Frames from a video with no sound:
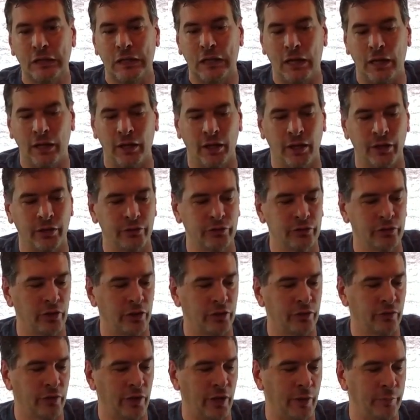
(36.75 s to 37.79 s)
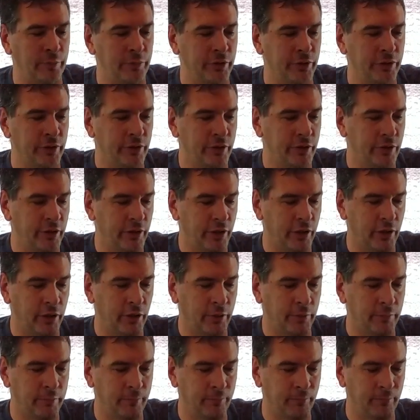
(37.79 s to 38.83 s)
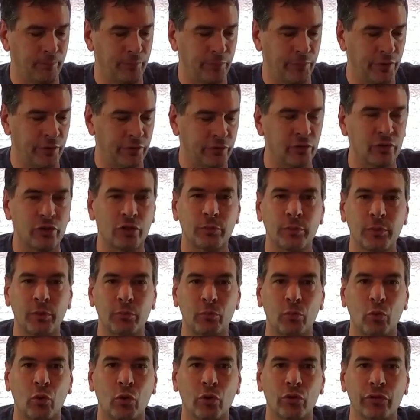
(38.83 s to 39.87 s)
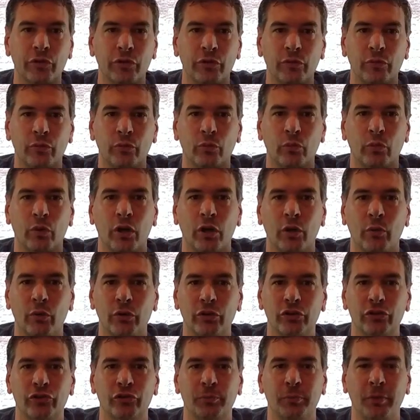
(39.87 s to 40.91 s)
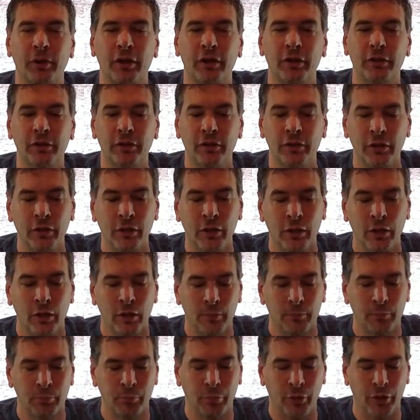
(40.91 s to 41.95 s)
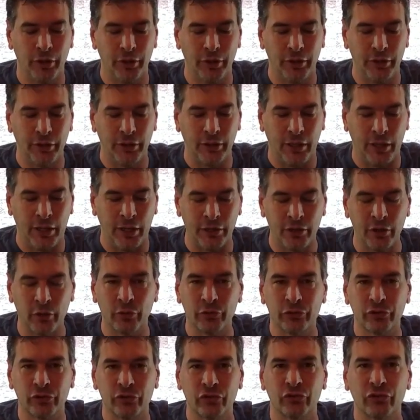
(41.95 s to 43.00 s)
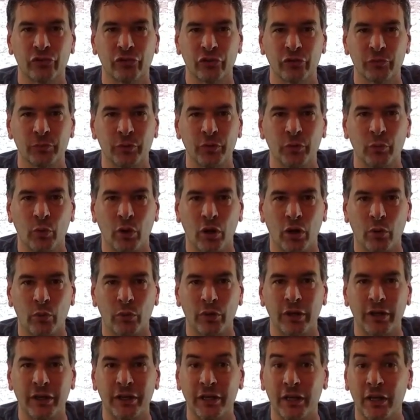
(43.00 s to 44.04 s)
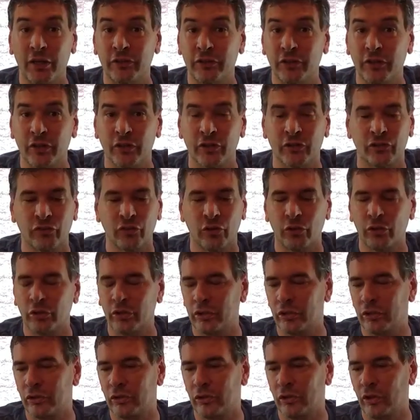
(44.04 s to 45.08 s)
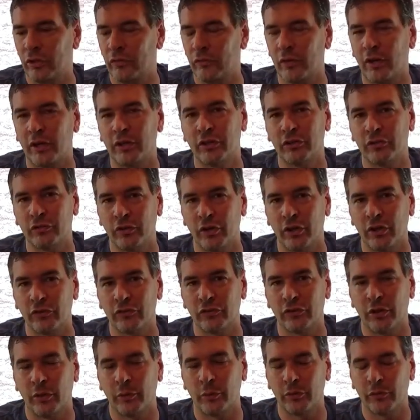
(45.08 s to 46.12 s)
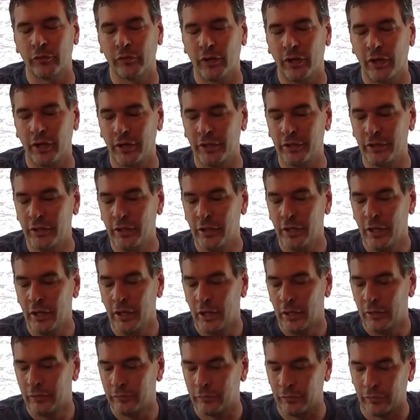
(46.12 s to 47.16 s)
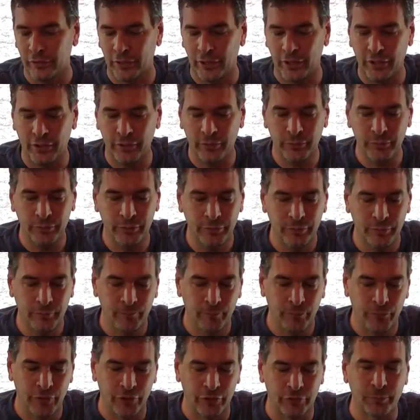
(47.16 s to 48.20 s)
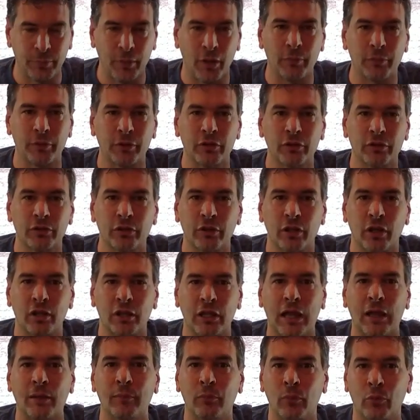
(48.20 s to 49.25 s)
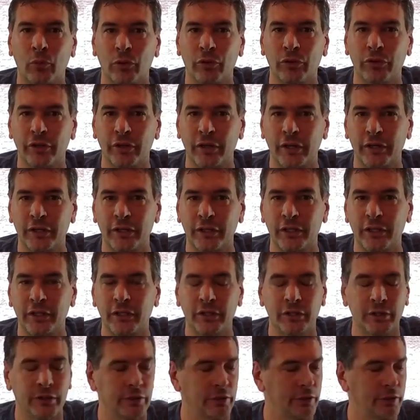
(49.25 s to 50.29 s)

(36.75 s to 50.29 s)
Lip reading: I grabbed it. It's a little bit more than what I wanted to spend, but I know it's going to serve me well when I get out to Arizona and ride the trails that I want to ride. For now, it's probably a lot more than I need,